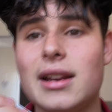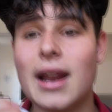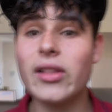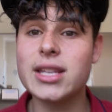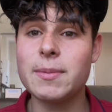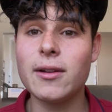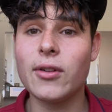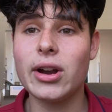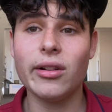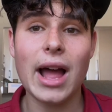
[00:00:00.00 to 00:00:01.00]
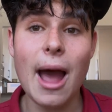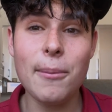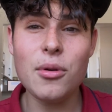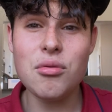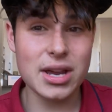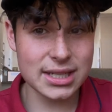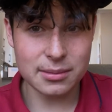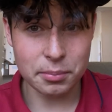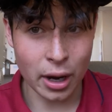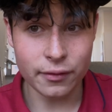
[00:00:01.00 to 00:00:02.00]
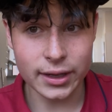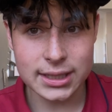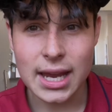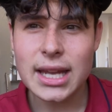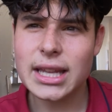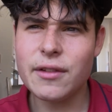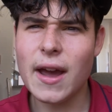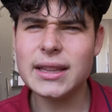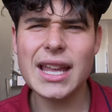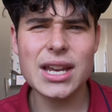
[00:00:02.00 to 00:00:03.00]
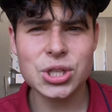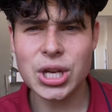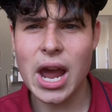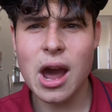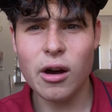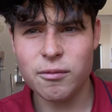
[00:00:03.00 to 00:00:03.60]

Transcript: Now let's be real, Apple isn't perfect. They've had their share of